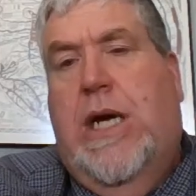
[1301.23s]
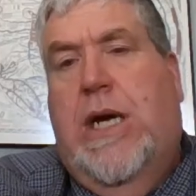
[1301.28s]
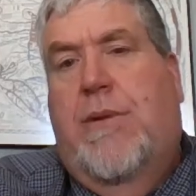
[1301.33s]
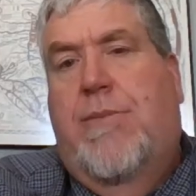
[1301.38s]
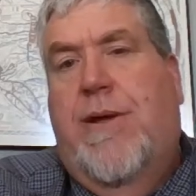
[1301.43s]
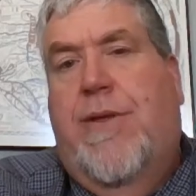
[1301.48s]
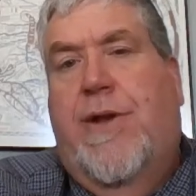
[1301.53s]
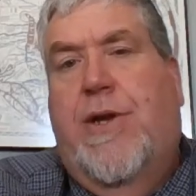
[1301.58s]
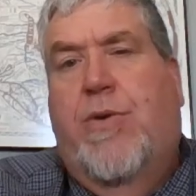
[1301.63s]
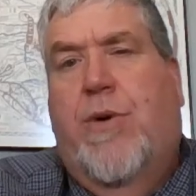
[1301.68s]

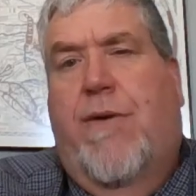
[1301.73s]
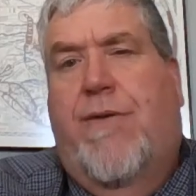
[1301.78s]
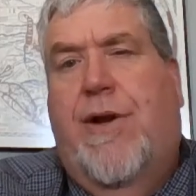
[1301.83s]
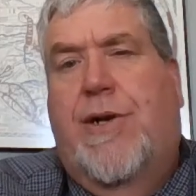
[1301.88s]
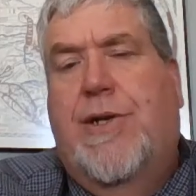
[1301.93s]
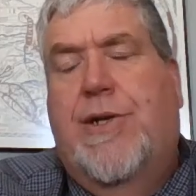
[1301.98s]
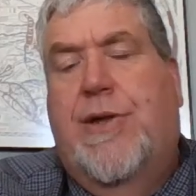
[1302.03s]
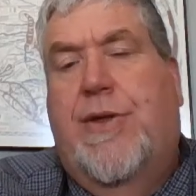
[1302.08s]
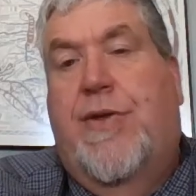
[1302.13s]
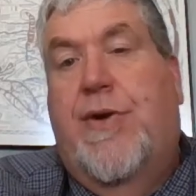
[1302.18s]
in the
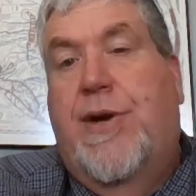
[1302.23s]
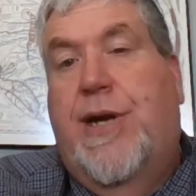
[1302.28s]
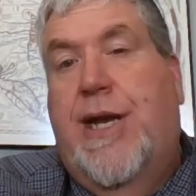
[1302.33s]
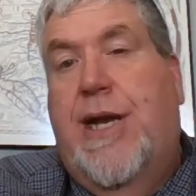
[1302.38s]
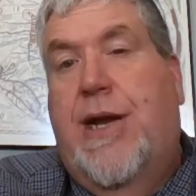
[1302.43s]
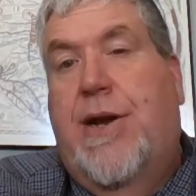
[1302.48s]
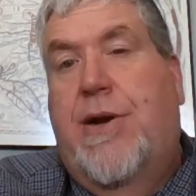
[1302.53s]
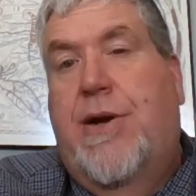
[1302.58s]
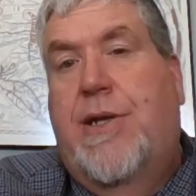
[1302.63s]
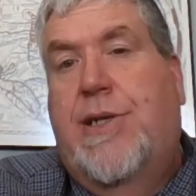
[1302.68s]
1200s and
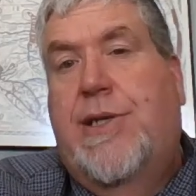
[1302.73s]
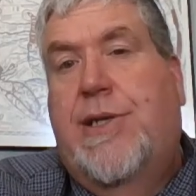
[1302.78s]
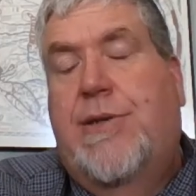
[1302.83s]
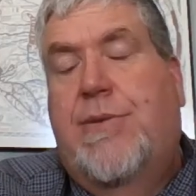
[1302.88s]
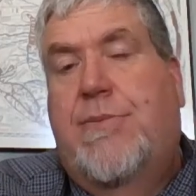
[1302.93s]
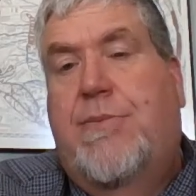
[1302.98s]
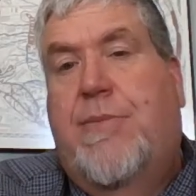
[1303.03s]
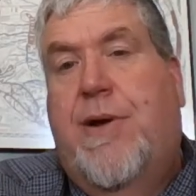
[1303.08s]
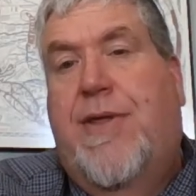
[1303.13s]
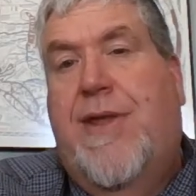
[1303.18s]

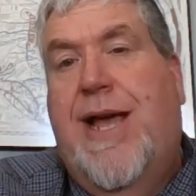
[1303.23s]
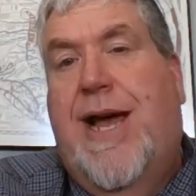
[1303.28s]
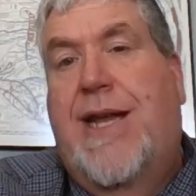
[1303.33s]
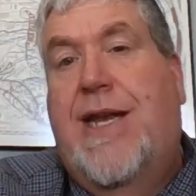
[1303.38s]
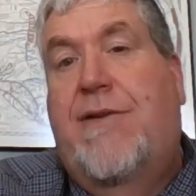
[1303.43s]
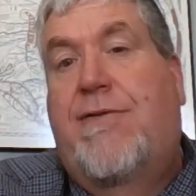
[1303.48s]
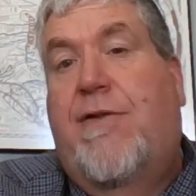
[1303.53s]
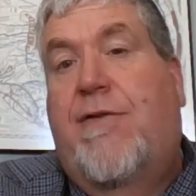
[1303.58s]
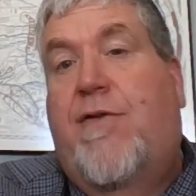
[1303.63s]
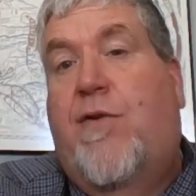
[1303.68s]
1300s. But the
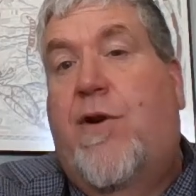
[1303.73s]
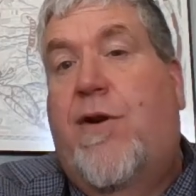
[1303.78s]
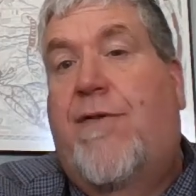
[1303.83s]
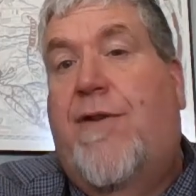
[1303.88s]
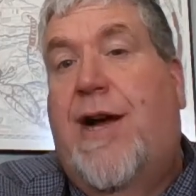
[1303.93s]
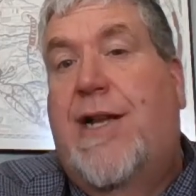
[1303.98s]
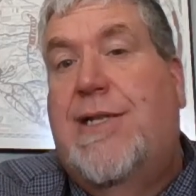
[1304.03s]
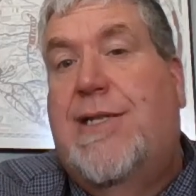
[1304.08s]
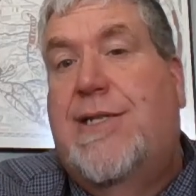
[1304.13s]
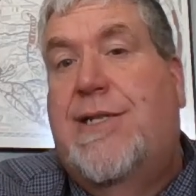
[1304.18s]
idea of a
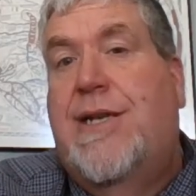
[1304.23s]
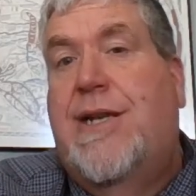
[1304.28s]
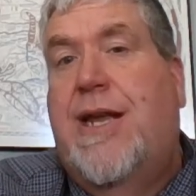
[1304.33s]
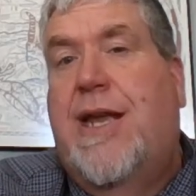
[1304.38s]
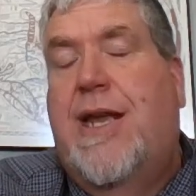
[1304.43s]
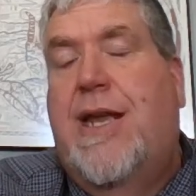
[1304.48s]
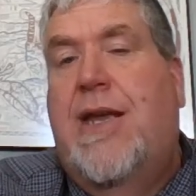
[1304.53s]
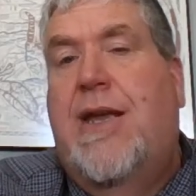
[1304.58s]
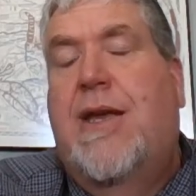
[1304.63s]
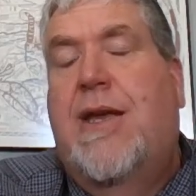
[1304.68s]
fortified
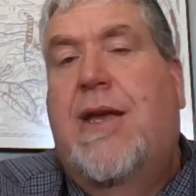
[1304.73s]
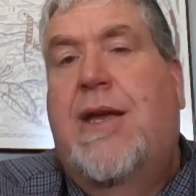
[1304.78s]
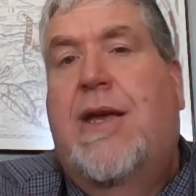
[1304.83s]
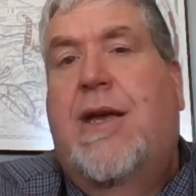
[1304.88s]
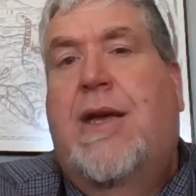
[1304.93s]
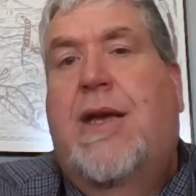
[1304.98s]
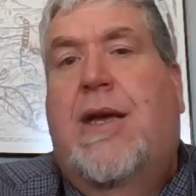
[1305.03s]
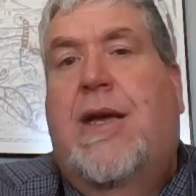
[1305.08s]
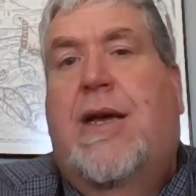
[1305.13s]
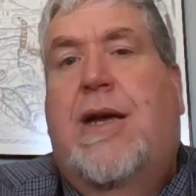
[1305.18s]
city
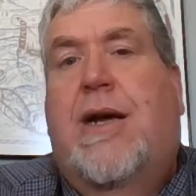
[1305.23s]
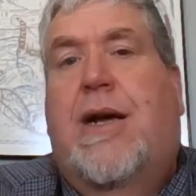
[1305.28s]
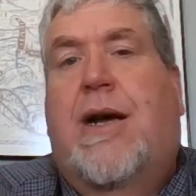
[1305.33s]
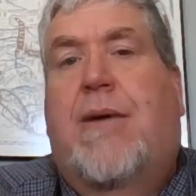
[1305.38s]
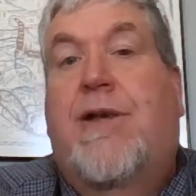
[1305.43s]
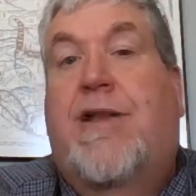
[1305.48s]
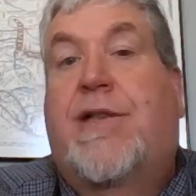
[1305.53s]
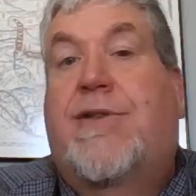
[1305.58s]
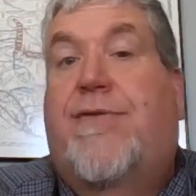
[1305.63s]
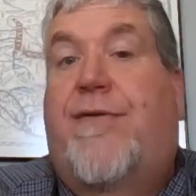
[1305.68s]

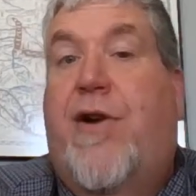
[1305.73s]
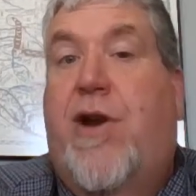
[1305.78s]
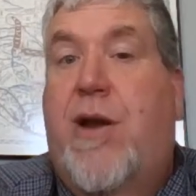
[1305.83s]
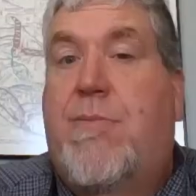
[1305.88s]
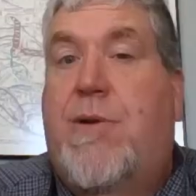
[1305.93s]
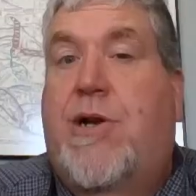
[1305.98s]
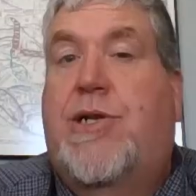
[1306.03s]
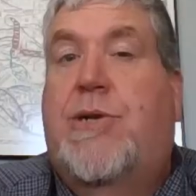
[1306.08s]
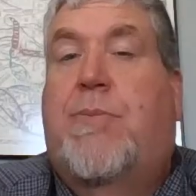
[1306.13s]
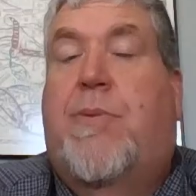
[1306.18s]
is
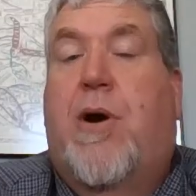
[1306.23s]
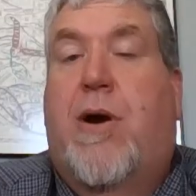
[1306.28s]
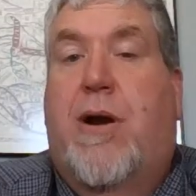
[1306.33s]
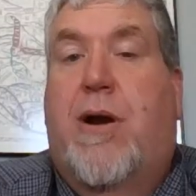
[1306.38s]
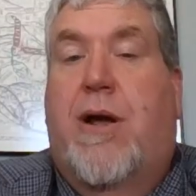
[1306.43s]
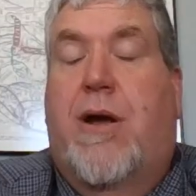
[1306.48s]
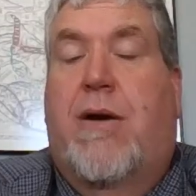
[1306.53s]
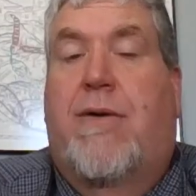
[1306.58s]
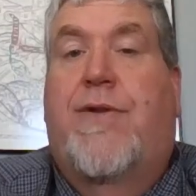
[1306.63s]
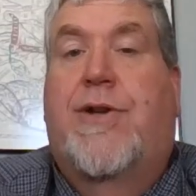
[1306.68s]
very much a
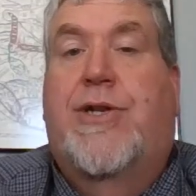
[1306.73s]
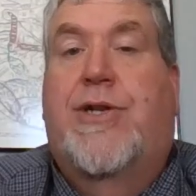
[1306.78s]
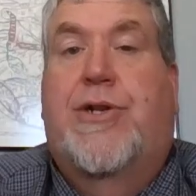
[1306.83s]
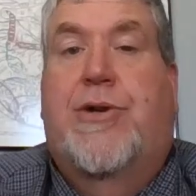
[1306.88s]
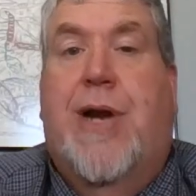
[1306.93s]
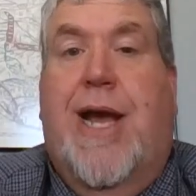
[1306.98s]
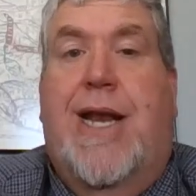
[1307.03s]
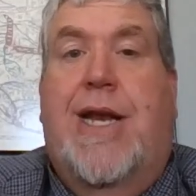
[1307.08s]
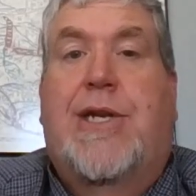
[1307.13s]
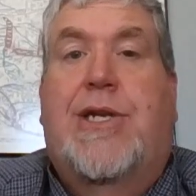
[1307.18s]
part of the
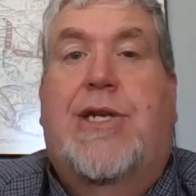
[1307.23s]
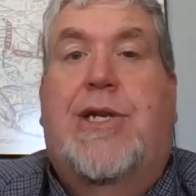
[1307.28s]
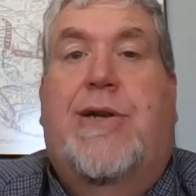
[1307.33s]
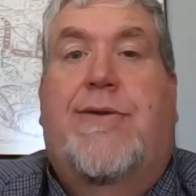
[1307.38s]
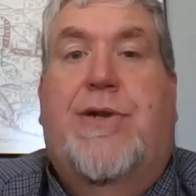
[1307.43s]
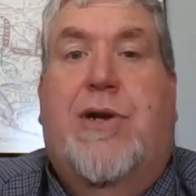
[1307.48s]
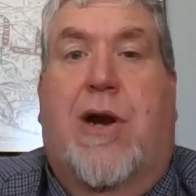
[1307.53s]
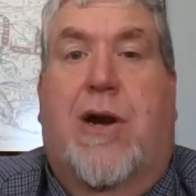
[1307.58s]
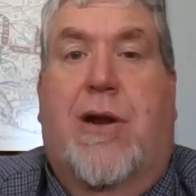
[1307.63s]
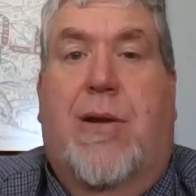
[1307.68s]
strategy
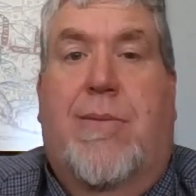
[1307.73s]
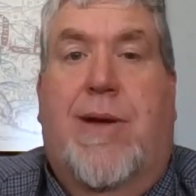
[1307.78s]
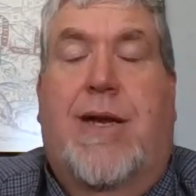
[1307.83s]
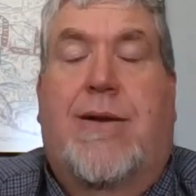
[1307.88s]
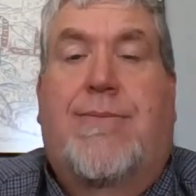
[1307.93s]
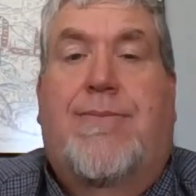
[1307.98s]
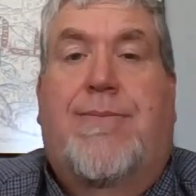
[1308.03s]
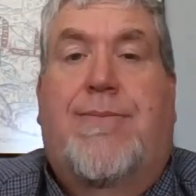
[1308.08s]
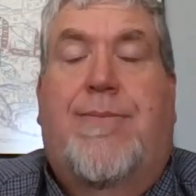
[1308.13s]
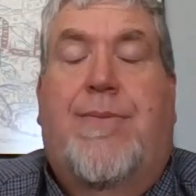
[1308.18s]
of
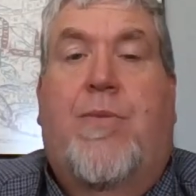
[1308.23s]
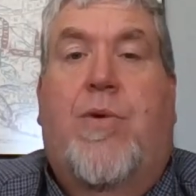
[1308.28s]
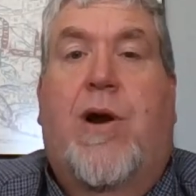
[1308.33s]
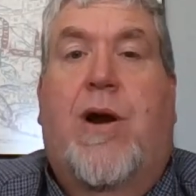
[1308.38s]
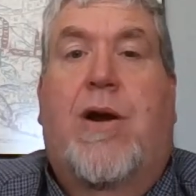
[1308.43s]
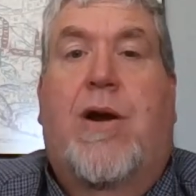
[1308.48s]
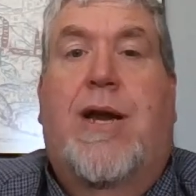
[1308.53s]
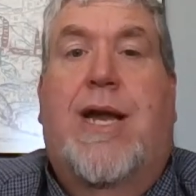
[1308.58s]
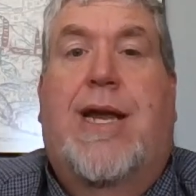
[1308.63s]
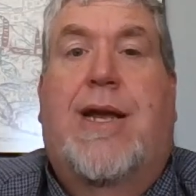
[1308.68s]
Charlemagne,
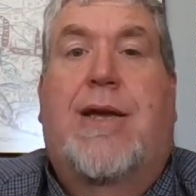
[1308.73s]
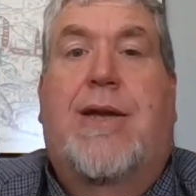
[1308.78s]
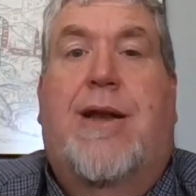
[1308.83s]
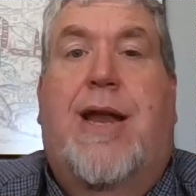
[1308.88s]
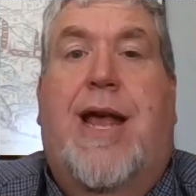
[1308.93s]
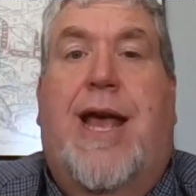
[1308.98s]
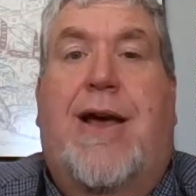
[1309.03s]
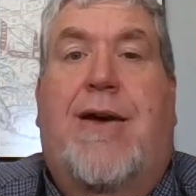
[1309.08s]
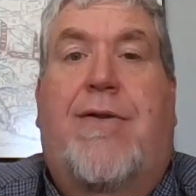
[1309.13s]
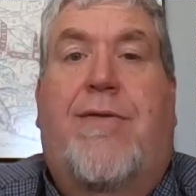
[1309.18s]
where he
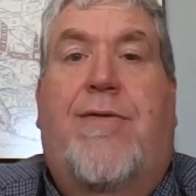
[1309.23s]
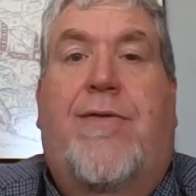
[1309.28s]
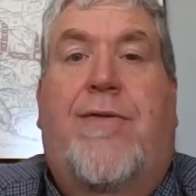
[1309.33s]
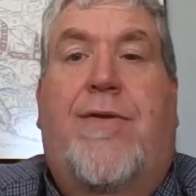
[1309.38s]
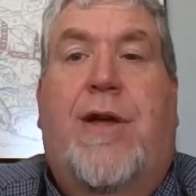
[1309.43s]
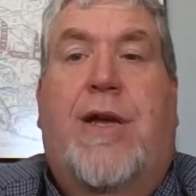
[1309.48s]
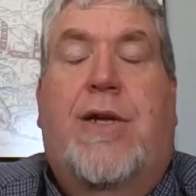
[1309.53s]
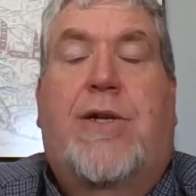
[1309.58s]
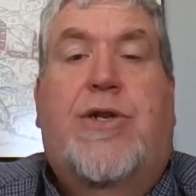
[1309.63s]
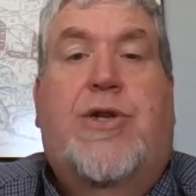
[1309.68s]
could have
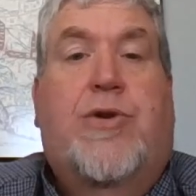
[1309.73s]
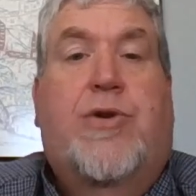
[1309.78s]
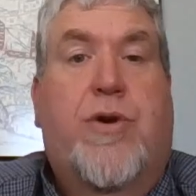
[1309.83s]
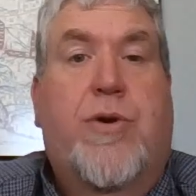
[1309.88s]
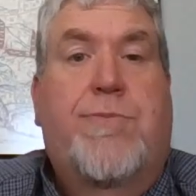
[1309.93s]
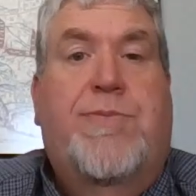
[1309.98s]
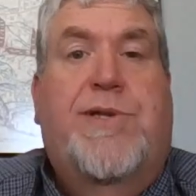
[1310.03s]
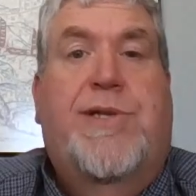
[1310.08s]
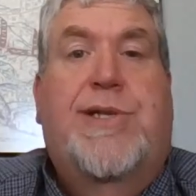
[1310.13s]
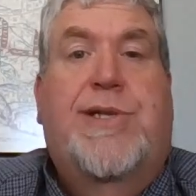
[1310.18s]

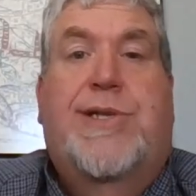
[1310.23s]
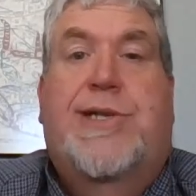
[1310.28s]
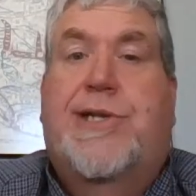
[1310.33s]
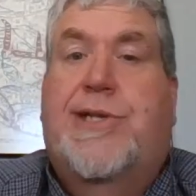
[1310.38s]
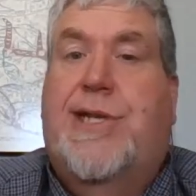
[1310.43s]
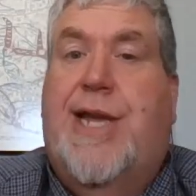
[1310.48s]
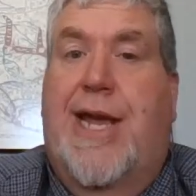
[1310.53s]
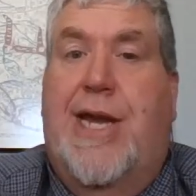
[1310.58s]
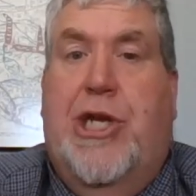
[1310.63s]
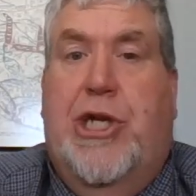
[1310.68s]
troops
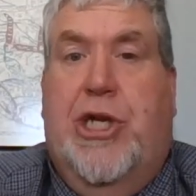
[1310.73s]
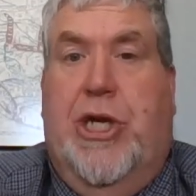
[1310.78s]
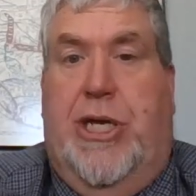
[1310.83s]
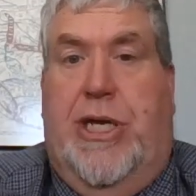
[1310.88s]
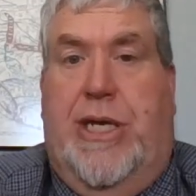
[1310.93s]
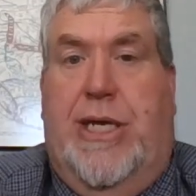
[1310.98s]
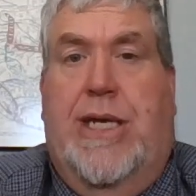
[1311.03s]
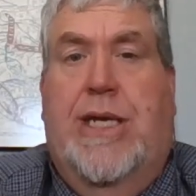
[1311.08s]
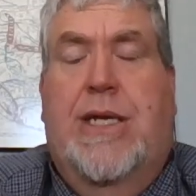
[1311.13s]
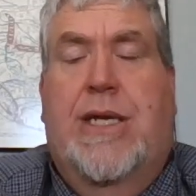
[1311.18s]
stationed,